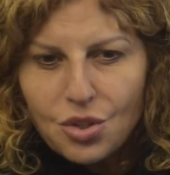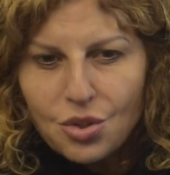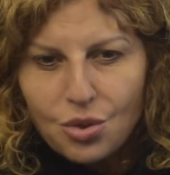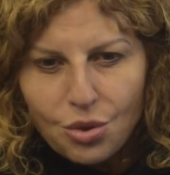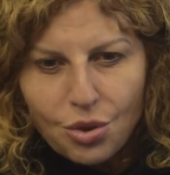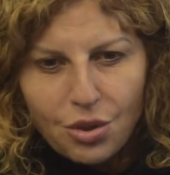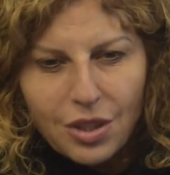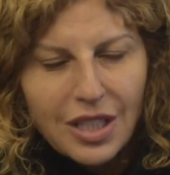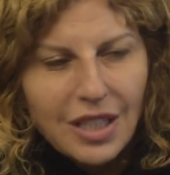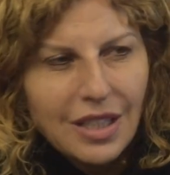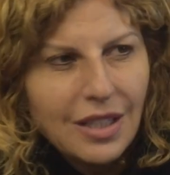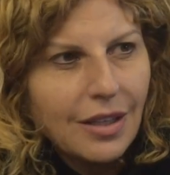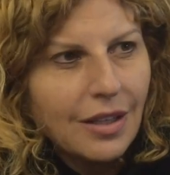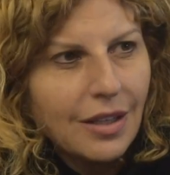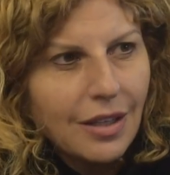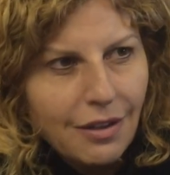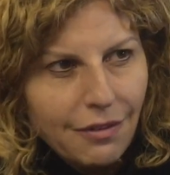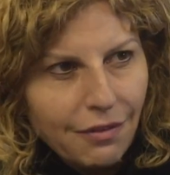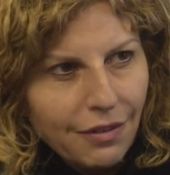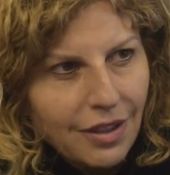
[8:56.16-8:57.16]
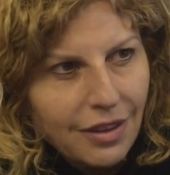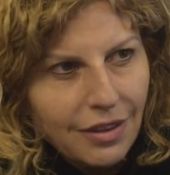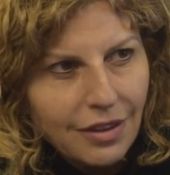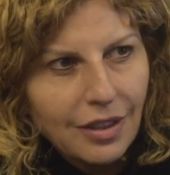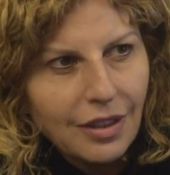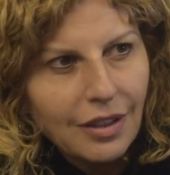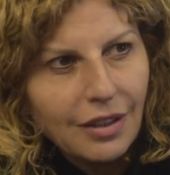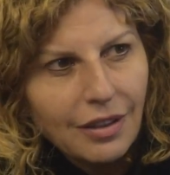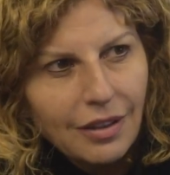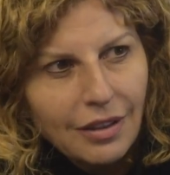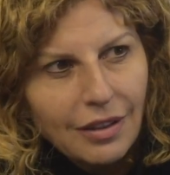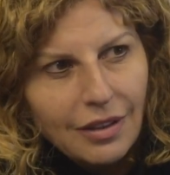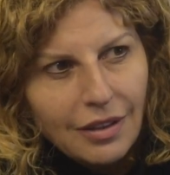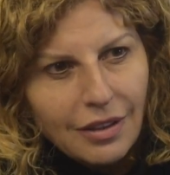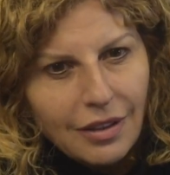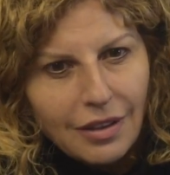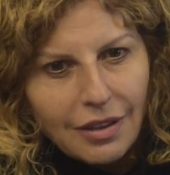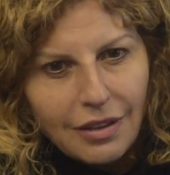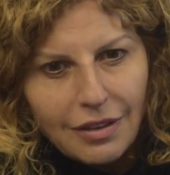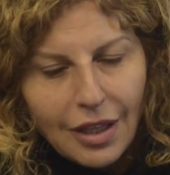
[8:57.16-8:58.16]
Destroying everything
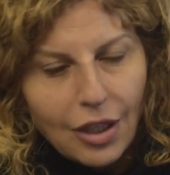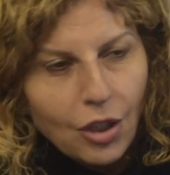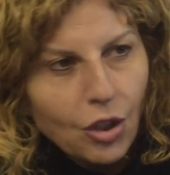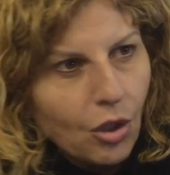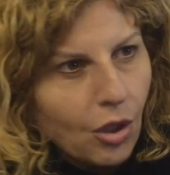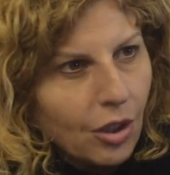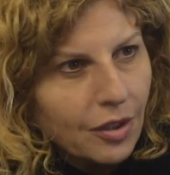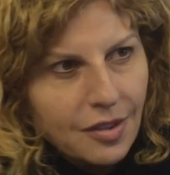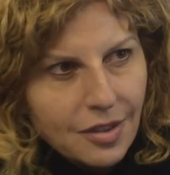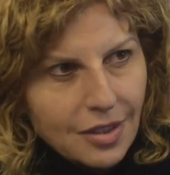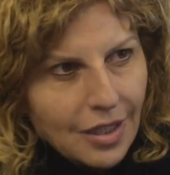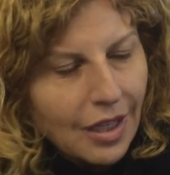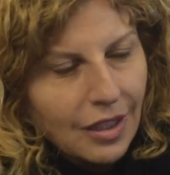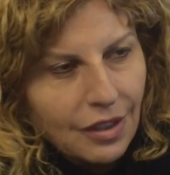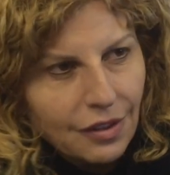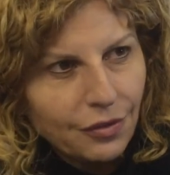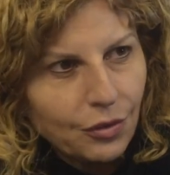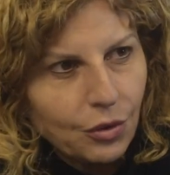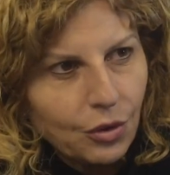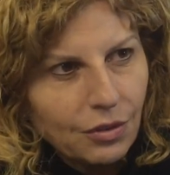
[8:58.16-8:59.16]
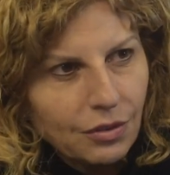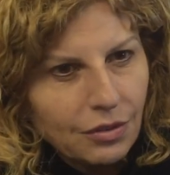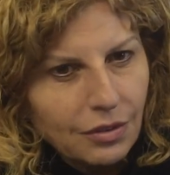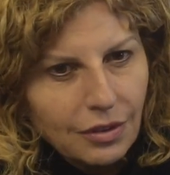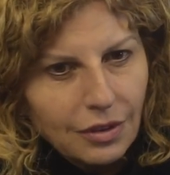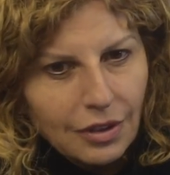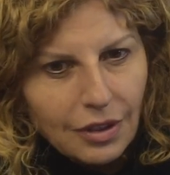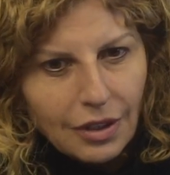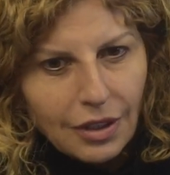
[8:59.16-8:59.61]
that God stands for.